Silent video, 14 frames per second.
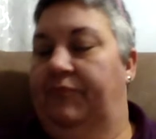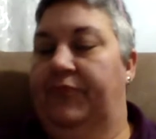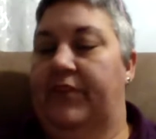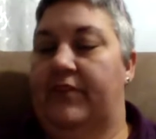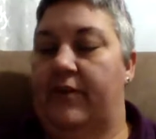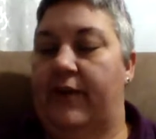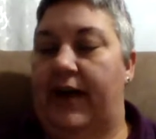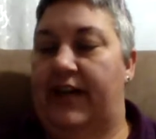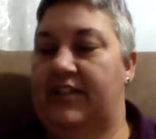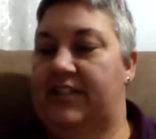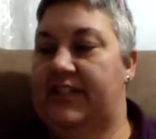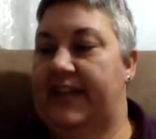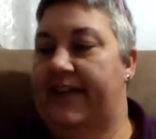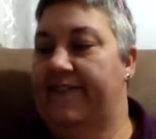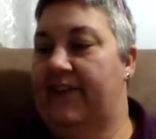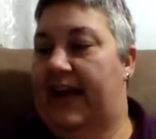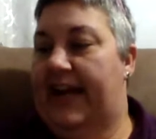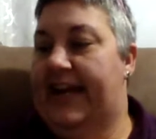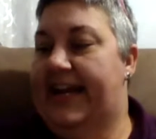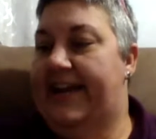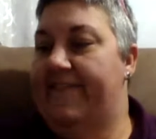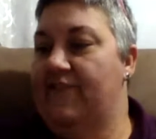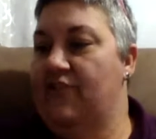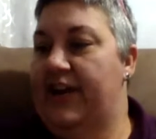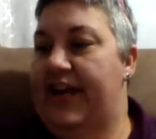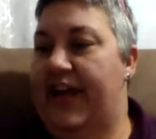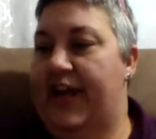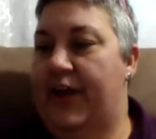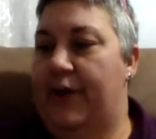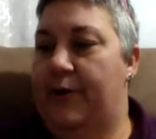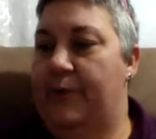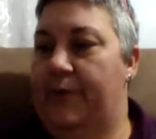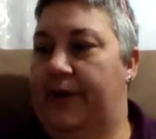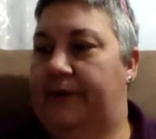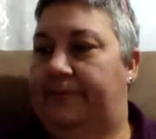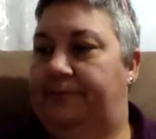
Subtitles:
So I never knew.